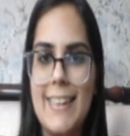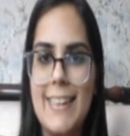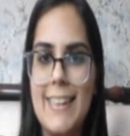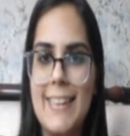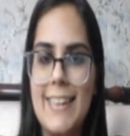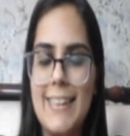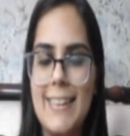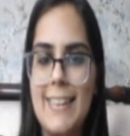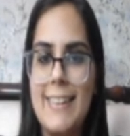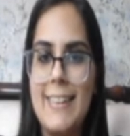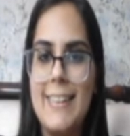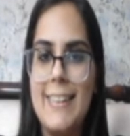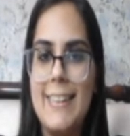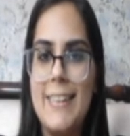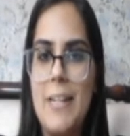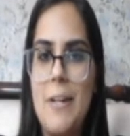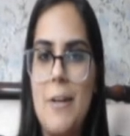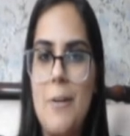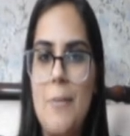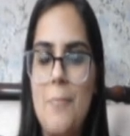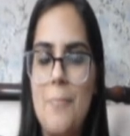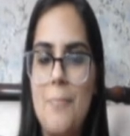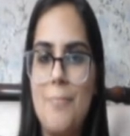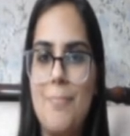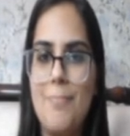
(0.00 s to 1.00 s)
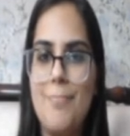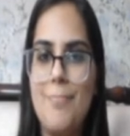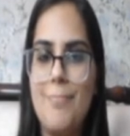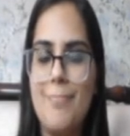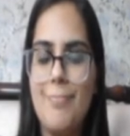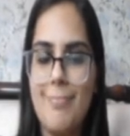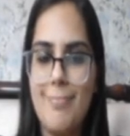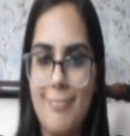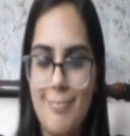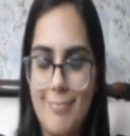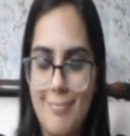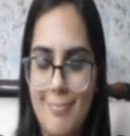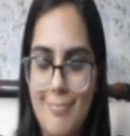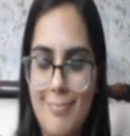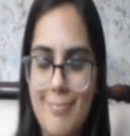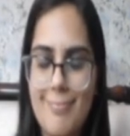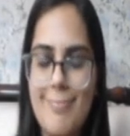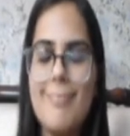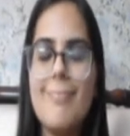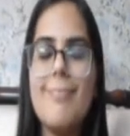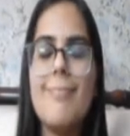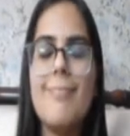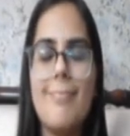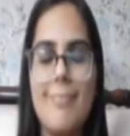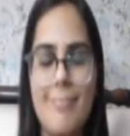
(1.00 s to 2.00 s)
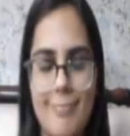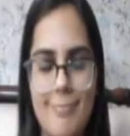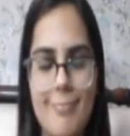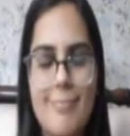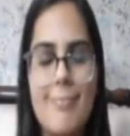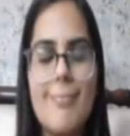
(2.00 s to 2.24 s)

Many medical products, they are very